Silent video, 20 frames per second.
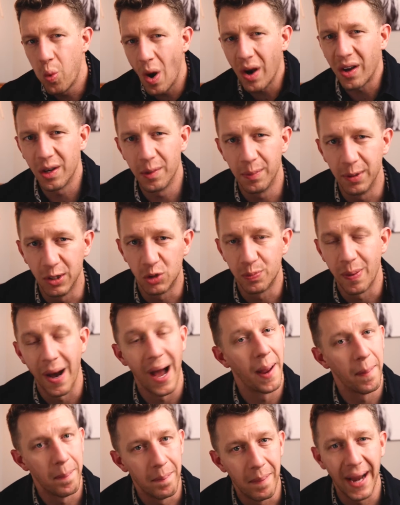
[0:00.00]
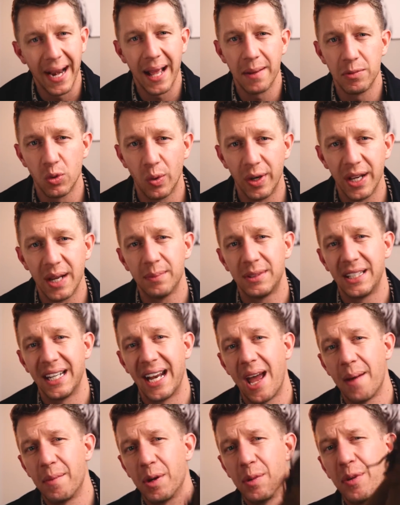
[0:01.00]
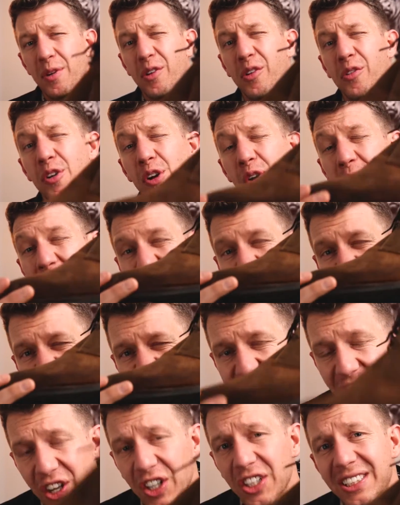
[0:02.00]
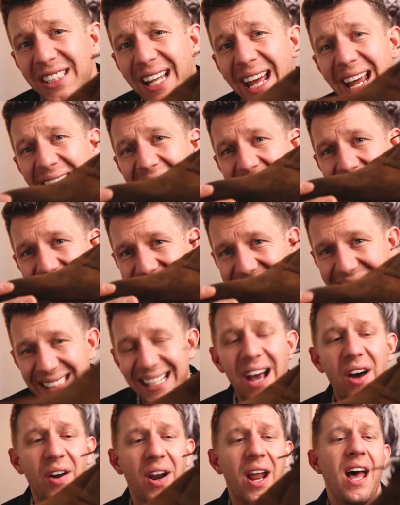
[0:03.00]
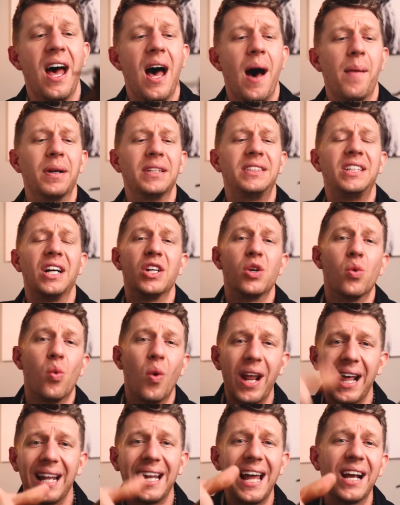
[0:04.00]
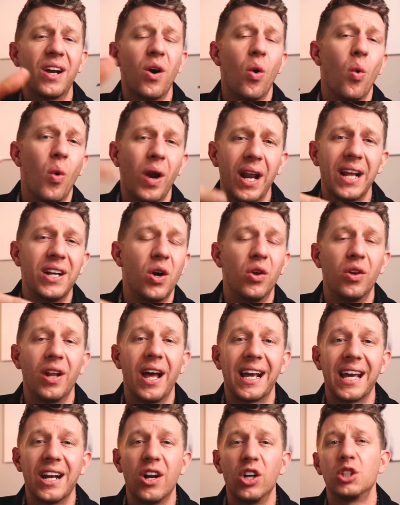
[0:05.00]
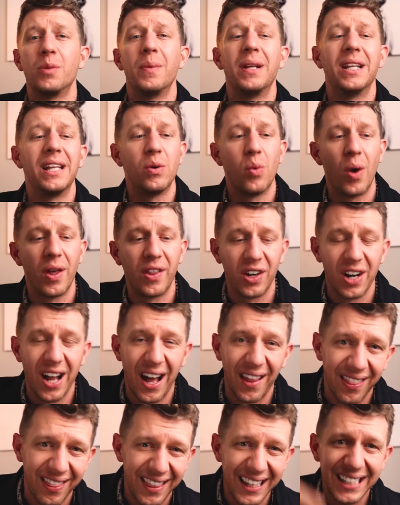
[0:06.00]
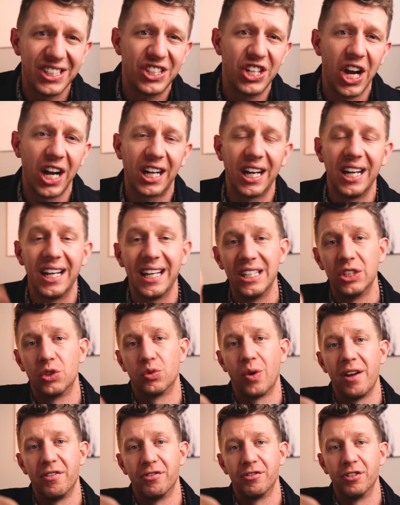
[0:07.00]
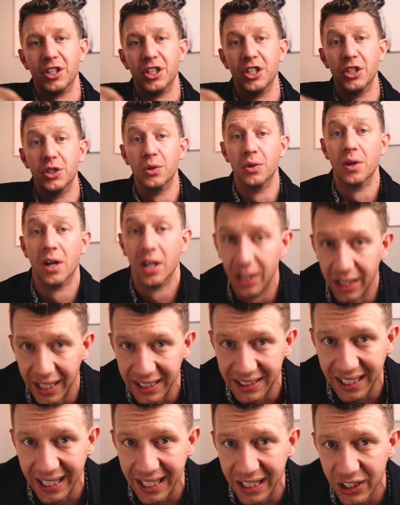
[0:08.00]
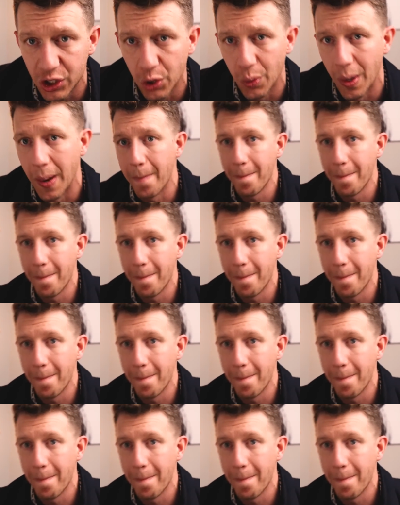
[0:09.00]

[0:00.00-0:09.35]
Welcome to BootSpy. My name's William. Today I'm going to be reviewing the Thursday Scout. I'm going to tell you what I like, what I don't like, and ultimately whether or not this Chukka is right for you. Let's get into